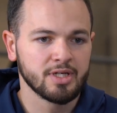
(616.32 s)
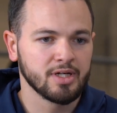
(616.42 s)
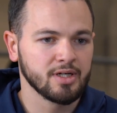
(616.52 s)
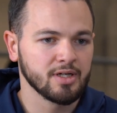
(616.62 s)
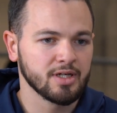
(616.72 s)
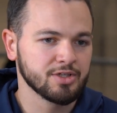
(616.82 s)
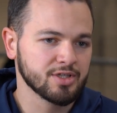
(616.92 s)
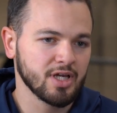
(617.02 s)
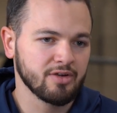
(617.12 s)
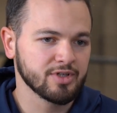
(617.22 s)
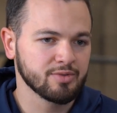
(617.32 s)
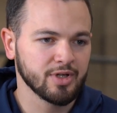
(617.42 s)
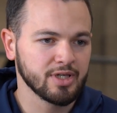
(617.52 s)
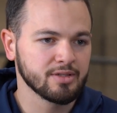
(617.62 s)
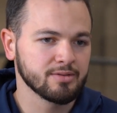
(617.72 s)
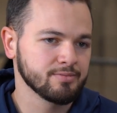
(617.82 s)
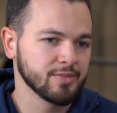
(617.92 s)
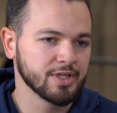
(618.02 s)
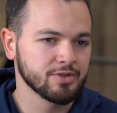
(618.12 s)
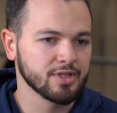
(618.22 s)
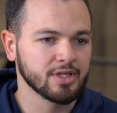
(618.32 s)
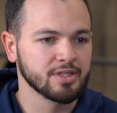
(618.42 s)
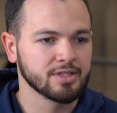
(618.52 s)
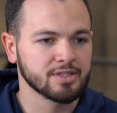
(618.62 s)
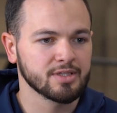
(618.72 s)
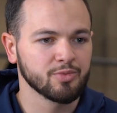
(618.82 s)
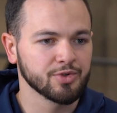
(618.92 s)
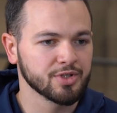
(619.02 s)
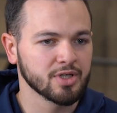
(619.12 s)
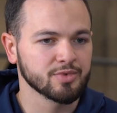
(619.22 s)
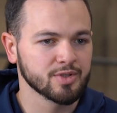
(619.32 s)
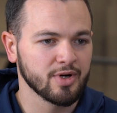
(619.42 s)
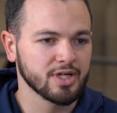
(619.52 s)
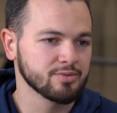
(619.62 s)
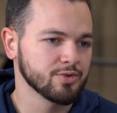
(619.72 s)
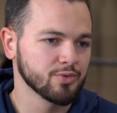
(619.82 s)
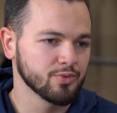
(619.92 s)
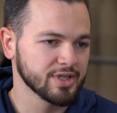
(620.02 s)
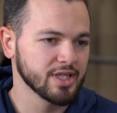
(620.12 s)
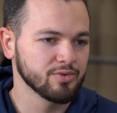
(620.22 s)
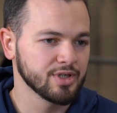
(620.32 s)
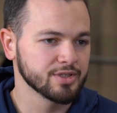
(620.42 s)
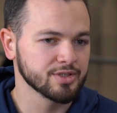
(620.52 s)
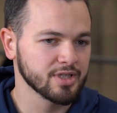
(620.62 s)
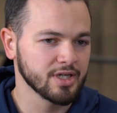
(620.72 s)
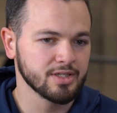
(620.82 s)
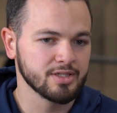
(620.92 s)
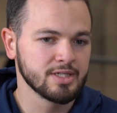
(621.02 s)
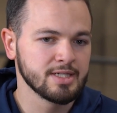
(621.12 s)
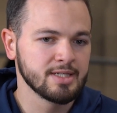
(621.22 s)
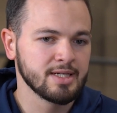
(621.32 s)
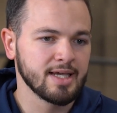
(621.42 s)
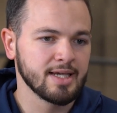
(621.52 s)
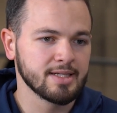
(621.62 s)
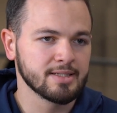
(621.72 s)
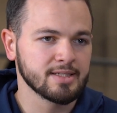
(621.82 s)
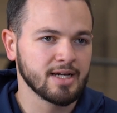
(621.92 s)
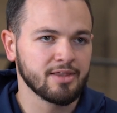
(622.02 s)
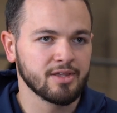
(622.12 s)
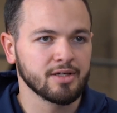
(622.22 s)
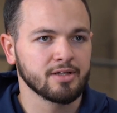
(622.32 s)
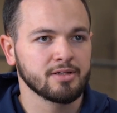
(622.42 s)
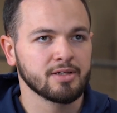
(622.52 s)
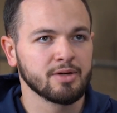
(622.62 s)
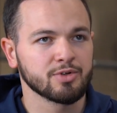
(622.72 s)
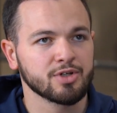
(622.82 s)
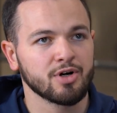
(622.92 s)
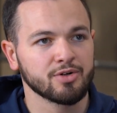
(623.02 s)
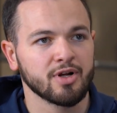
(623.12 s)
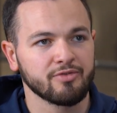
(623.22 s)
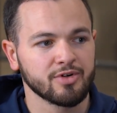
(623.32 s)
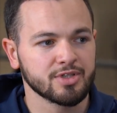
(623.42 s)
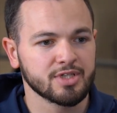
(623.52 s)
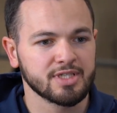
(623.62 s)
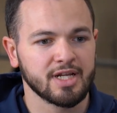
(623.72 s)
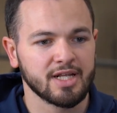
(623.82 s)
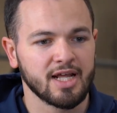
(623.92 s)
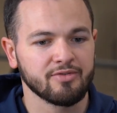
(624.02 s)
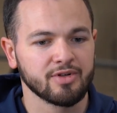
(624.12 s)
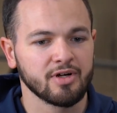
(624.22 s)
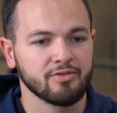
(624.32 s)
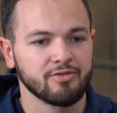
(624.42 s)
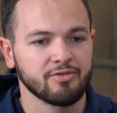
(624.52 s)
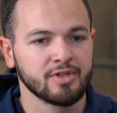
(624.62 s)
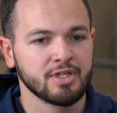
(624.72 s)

and just kind of explain, like you said, in as simple terms as possible and what they will understand. And I think it was harder at first because I didn't have enough